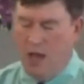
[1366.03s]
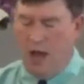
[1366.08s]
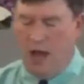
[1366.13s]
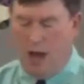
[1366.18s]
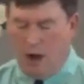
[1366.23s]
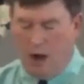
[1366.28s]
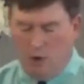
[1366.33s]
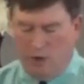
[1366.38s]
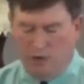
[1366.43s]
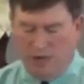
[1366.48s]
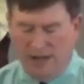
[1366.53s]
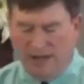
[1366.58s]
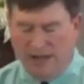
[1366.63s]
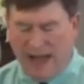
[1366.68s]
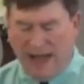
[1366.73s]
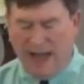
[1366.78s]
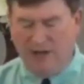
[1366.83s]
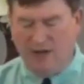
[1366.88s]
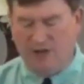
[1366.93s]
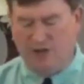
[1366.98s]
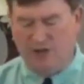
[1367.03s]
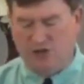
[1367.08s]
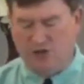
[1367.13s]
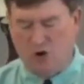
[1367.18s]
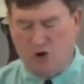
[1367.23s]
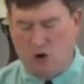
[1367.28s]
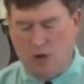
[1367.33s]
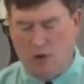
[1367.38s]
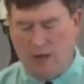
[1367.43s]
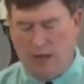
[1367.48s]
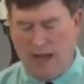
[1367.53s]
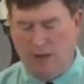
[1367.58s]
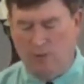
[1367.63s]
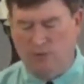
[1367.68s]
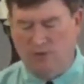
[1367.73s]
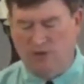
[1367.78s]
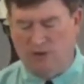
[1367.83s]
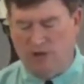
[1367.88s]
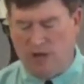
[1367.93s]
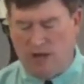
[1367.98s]
Our only guide to the shoreline
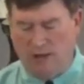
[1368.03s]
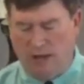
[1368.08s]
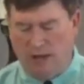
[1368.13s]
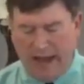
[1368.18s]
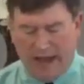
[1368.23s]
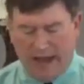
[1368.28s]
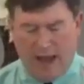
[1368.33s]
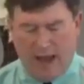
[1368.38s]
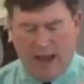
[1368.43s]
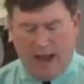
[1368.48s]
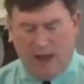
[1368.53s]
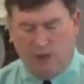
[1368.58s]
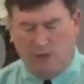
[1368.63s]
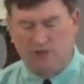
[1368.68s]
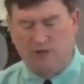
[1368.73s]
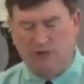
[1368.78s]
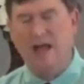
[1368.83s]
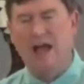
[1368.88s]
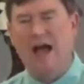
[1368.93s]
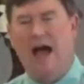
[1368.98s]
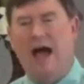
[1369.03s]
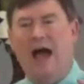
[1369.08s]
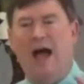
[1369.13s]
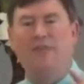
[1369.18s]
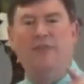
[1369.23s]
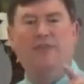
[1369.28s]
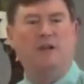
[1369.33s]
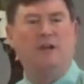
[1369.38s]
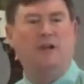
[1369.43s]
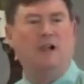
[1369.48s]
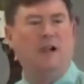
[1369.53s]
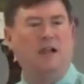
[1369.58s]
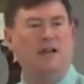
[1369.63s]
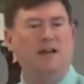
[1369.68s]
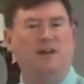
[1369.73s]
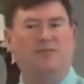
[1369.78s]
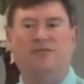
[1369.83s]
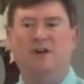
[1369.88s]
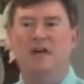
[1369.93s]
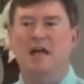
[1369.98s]
was the lighthouse on the
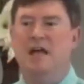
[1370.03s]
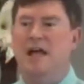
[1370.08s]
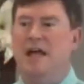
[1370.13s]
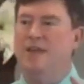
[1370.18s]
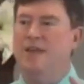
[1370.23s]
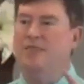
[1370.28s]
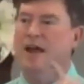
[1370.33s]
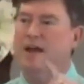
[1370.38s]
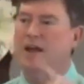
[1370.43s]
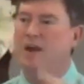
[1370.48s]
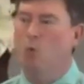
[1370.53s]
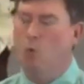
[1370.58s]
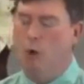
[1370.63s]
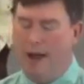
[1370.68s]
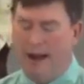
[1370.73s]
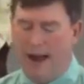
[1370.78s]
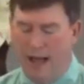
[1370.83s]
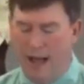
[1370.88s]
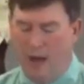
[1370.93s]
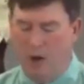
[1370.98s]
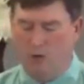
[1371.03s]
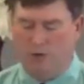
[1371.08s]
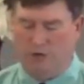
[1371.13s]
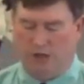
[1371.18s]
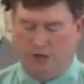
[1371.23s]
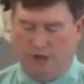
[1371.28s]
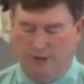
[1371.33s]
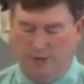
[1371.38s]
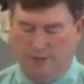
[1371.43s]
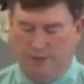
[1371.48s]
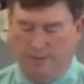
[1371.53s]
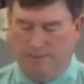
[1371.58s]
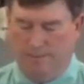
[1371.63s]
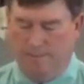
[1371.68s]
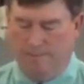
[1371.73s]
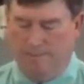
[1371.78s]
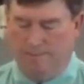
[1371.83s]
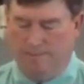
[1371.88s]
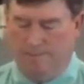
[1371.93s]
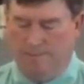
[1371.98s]
cliff and then it went out.
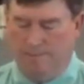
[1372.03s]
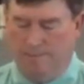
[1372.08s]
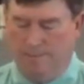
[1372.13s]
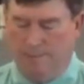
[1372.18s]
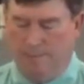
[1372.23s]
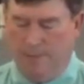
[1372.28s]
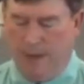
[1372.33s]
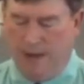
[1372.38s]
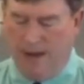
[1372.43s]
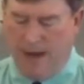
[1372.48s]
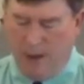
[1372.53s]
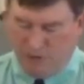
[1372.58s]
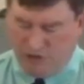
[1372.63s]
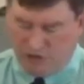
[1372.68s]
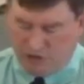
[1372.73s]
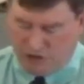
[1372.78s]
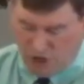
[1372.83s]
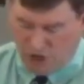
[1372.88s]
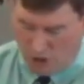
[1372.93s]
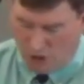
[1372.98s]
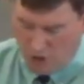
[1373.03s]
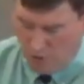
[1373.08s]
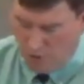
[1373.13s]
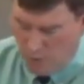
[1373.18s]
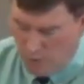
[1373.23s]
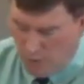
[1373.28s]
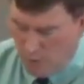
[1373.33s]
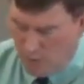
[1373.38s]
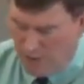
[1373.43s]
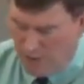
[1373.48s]
And I was certain we would